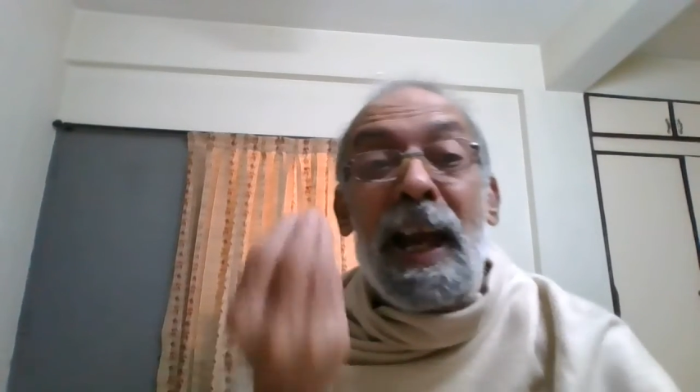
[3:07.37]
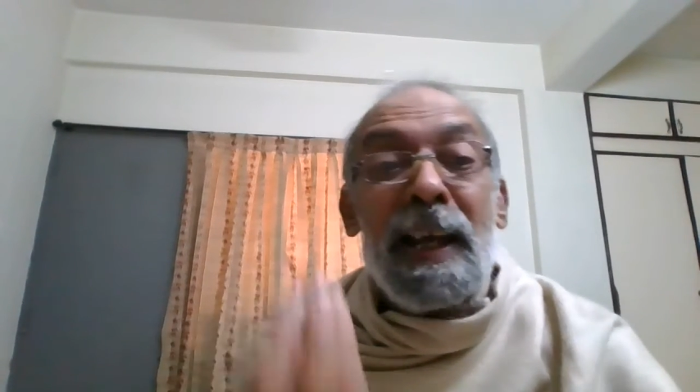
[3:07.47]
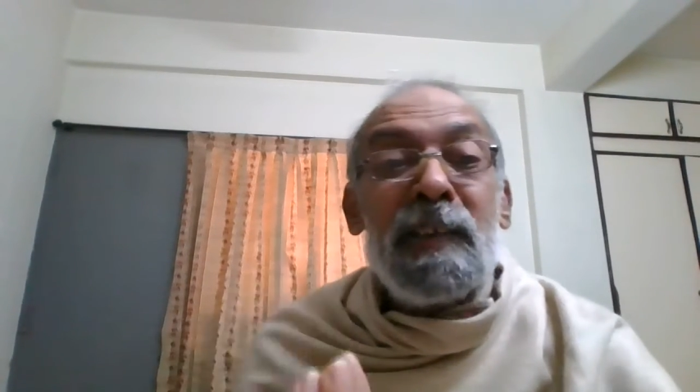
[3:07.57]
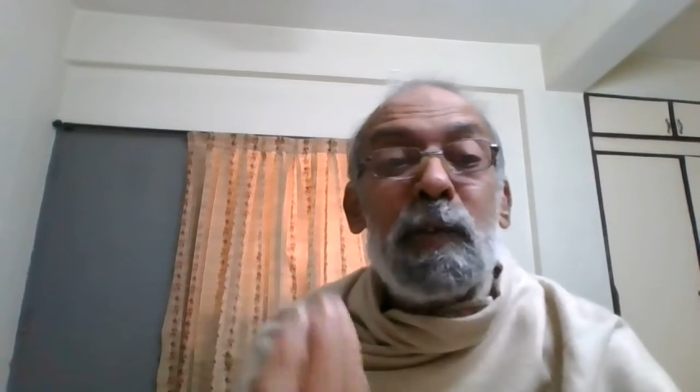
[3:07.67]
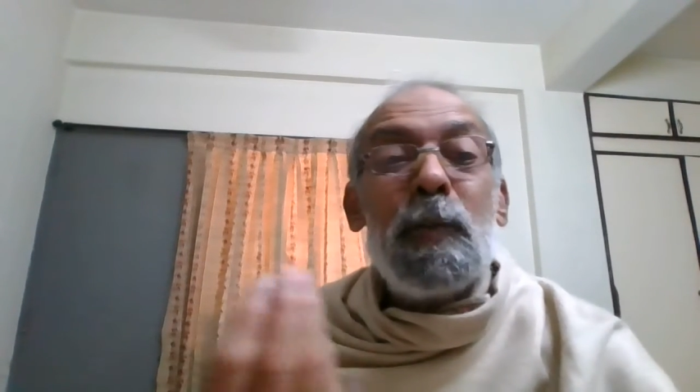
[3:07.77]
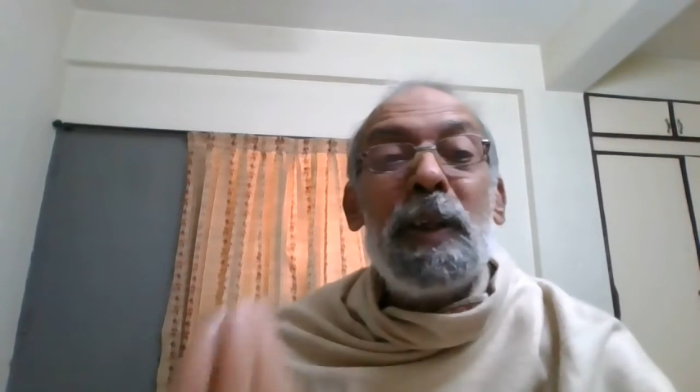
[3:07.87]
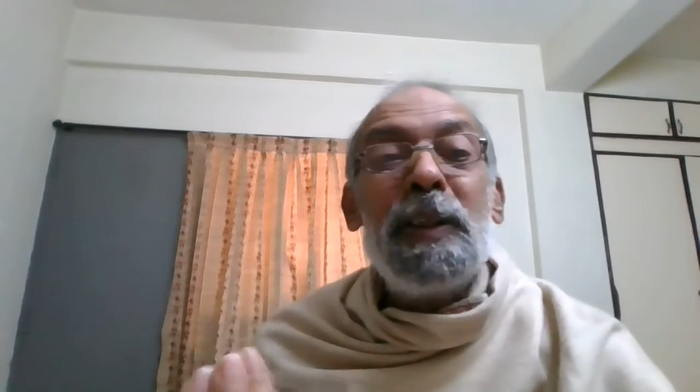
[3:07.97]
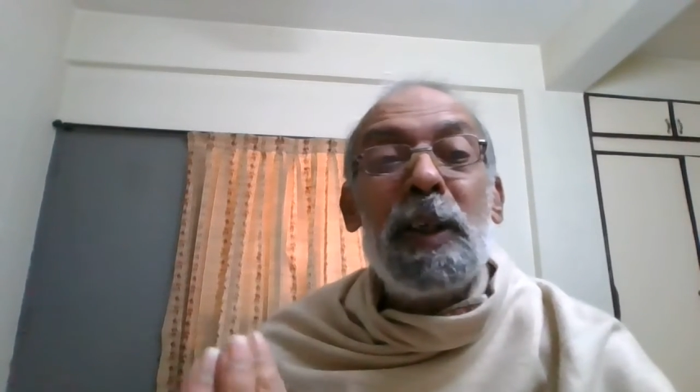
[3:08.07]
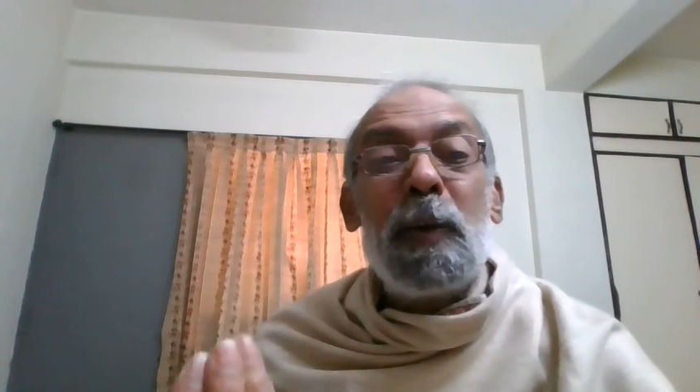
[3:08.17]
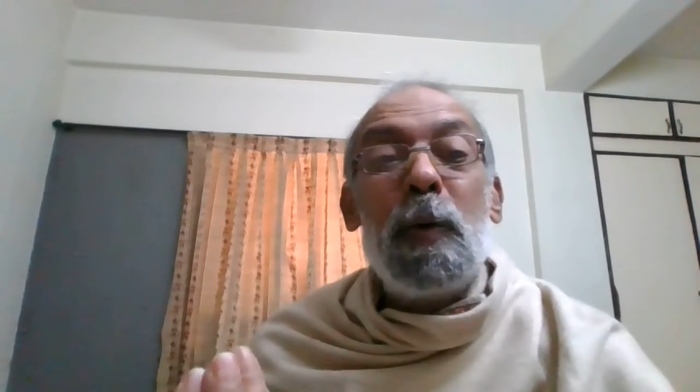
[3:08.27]
has to
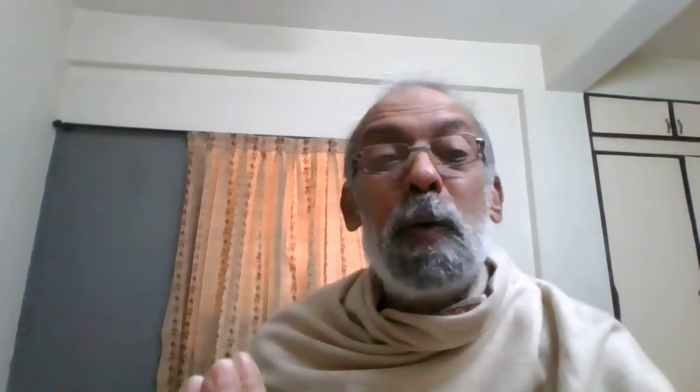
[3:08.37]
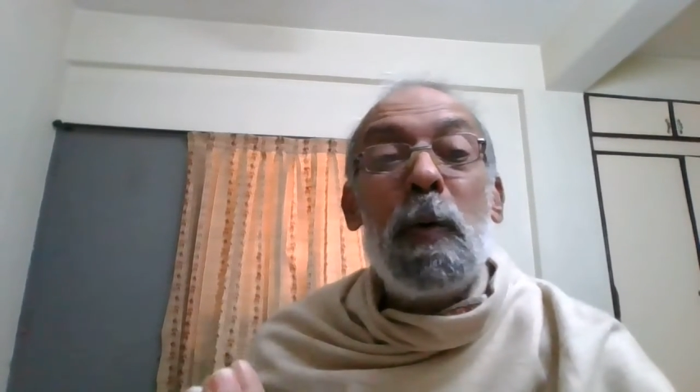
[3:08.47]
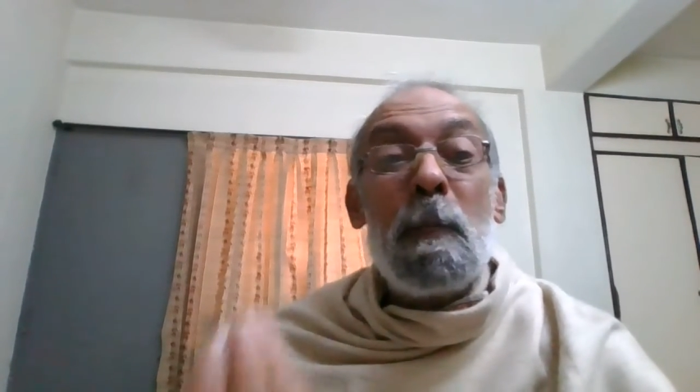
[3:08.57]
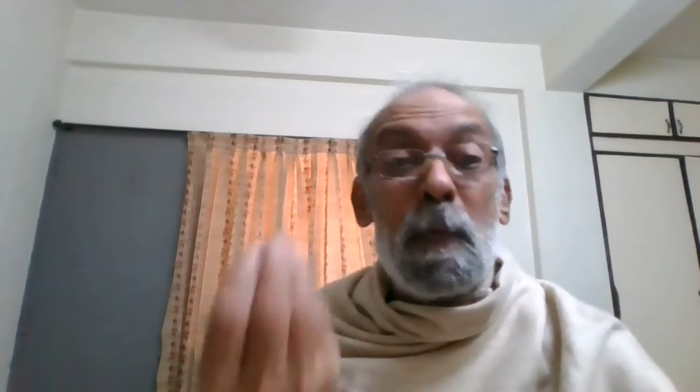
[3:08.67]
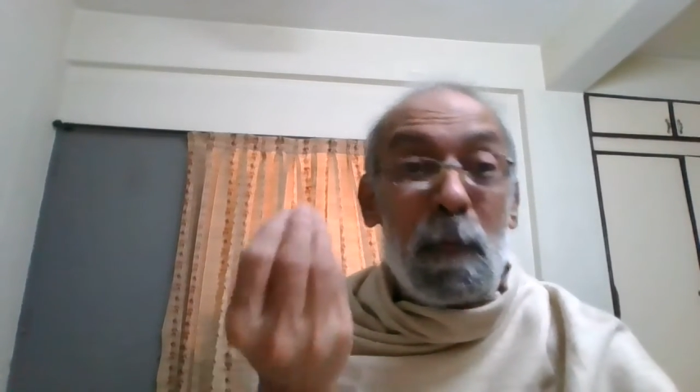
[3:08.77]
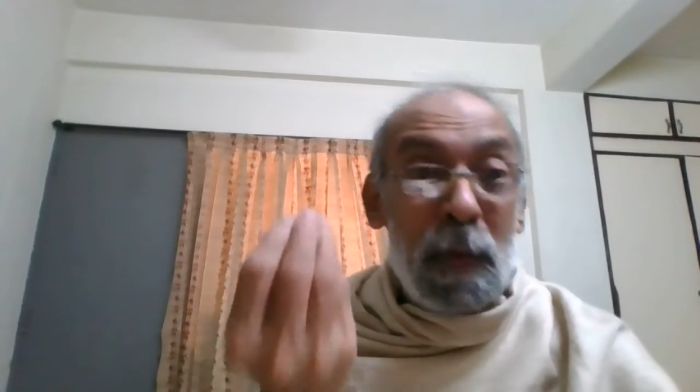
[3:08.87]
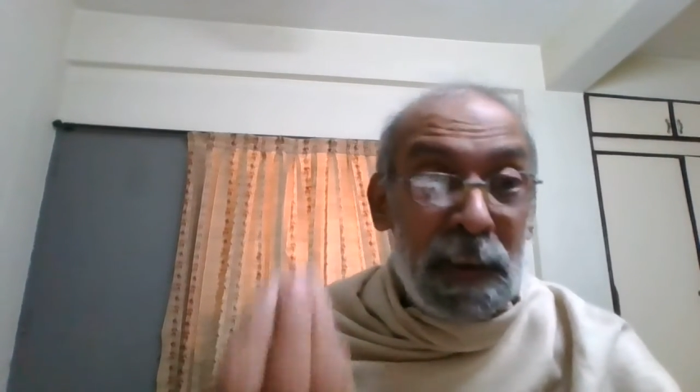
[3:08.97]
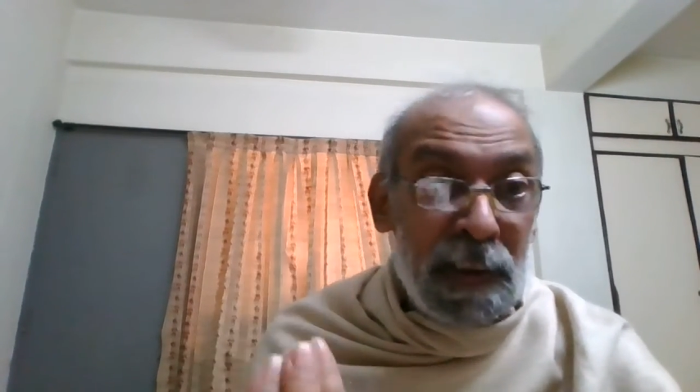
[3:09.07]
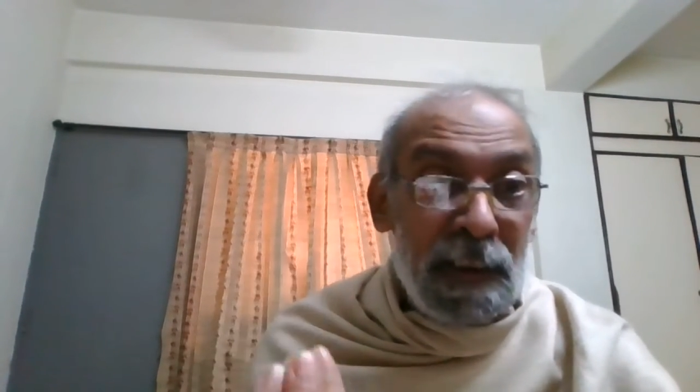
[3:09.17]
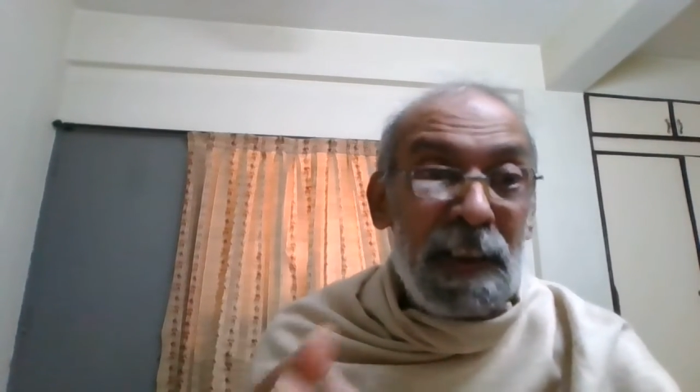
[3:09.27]
undergo
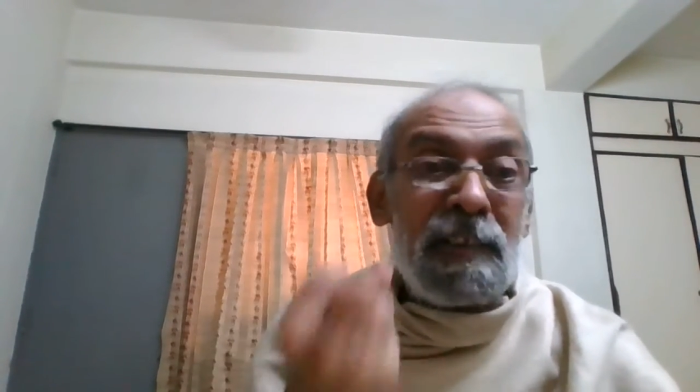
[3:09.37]
with